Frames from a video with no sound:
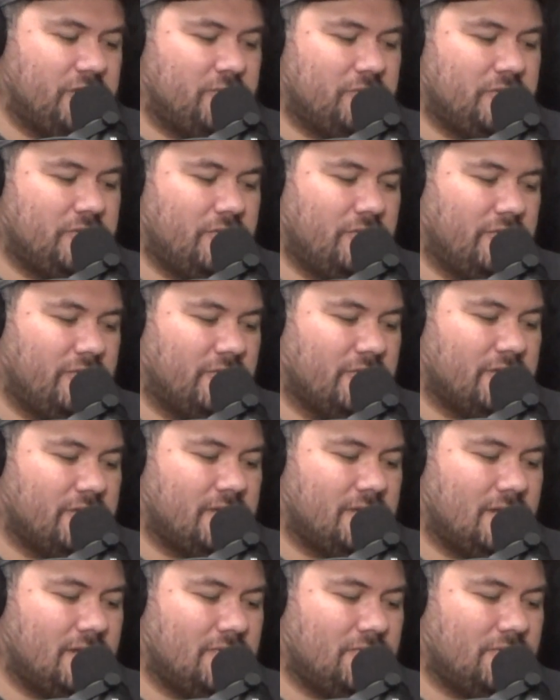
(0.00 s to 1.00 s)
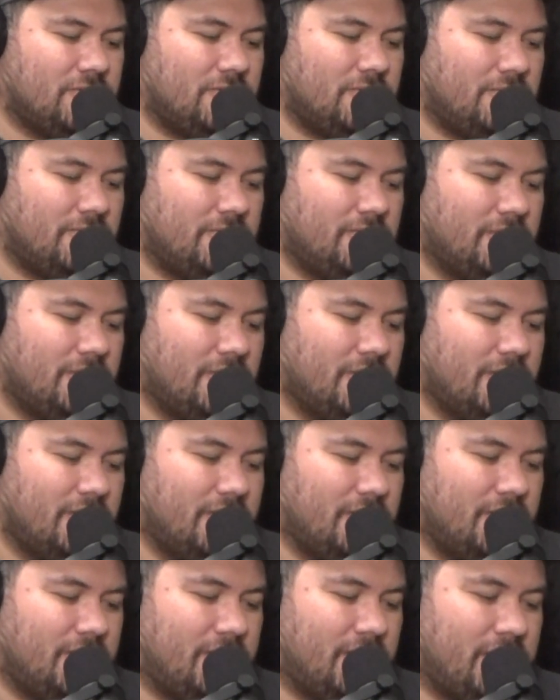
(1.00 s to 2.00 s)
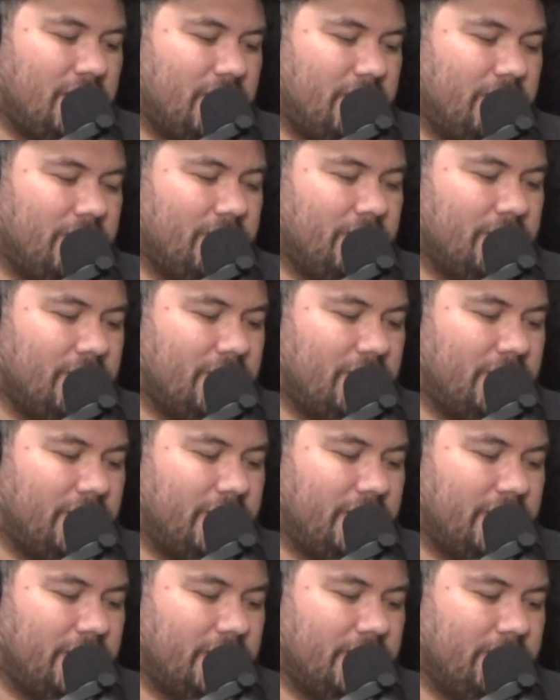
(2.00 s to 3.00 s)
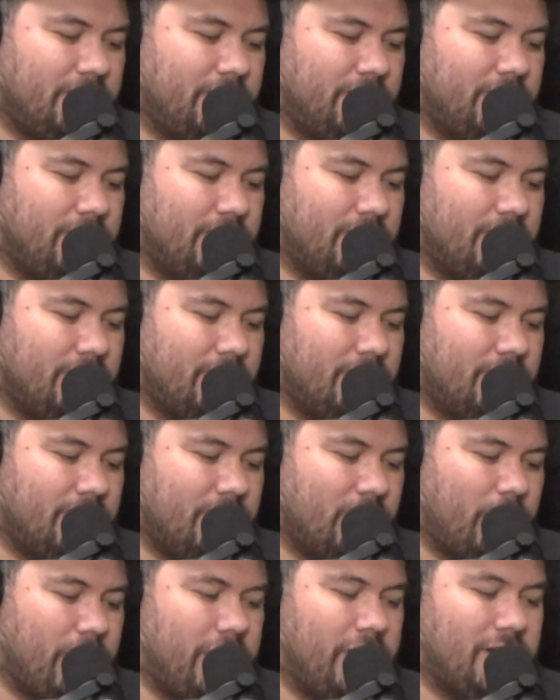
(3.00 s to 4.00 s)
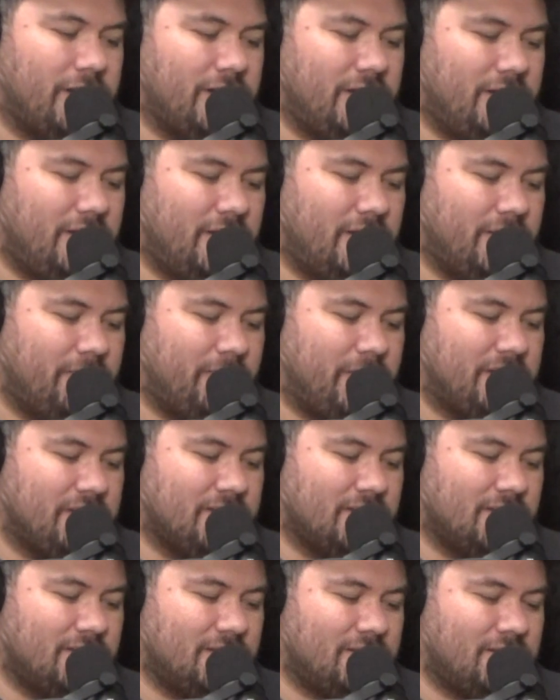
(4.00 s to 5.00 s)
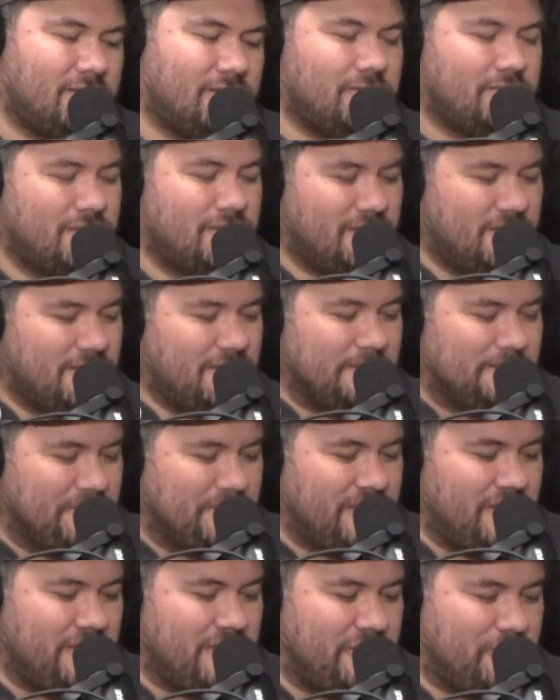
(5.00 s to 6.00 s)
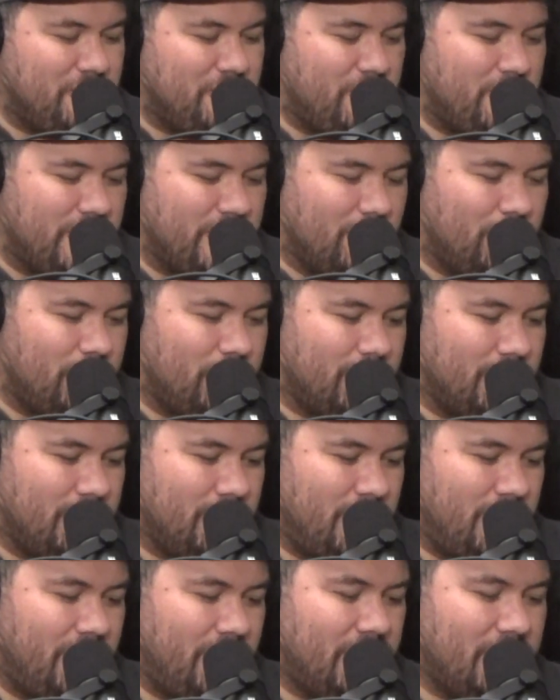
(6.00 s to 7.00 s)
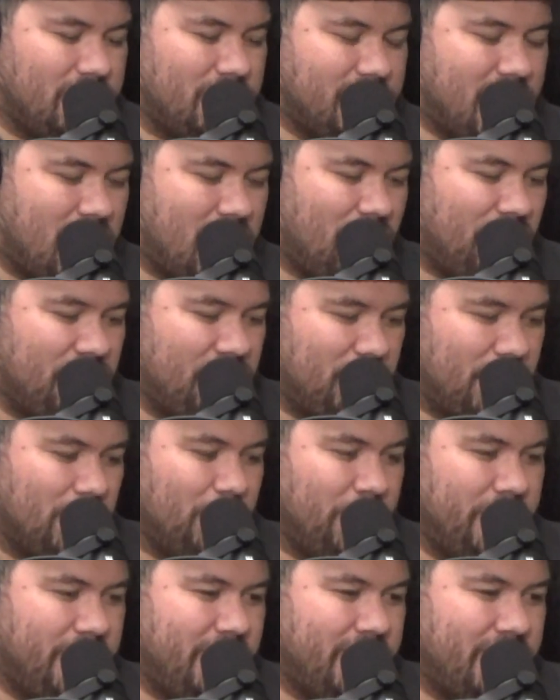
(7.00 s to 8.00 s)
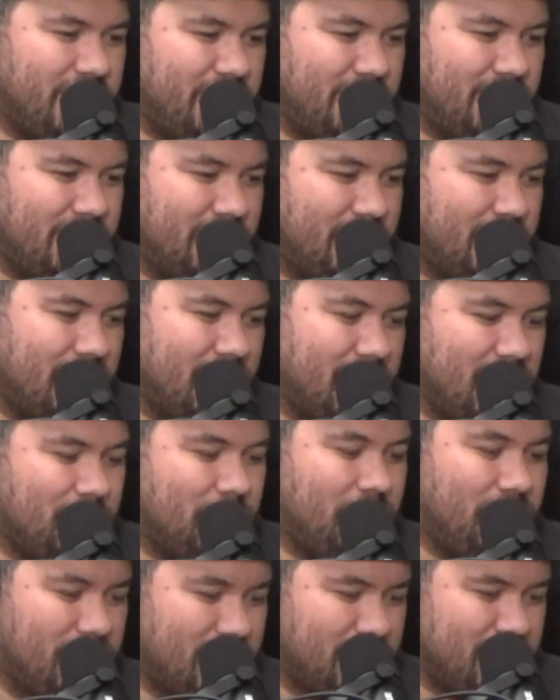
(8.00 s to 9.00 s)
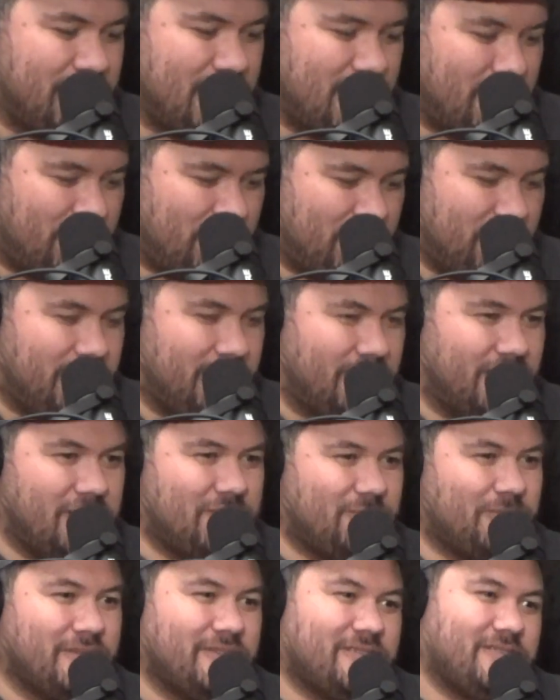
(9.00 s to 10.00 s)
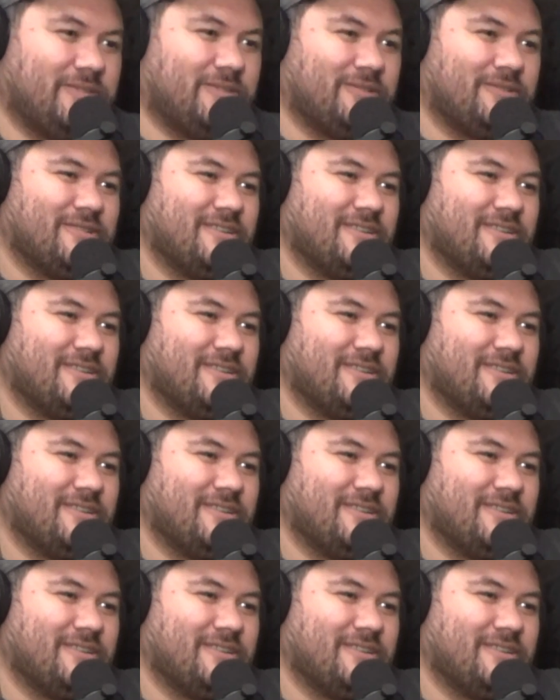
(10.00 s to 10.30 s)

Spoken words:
would you do for cilantro, like on a weekly basis? So you have to put one. You can start growing 1 week, and then the next week can start growing the next one. So